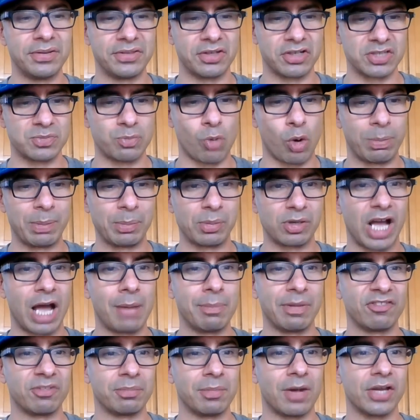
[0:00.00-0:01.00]
and there's more people
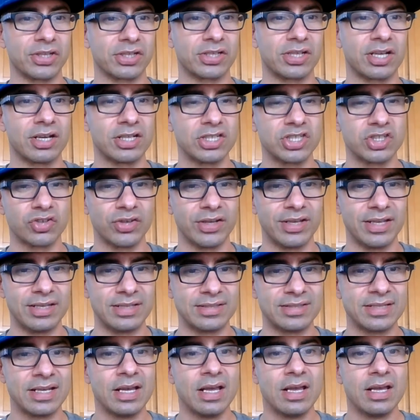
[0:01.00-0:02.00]
coming from other
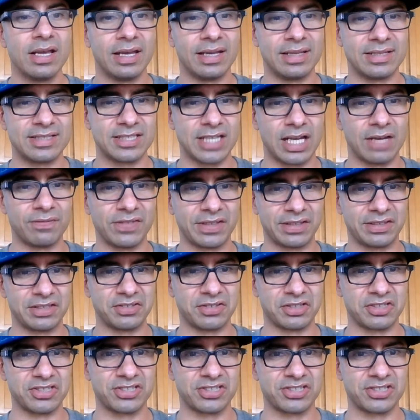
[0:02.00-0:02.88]
countries and stuff like that.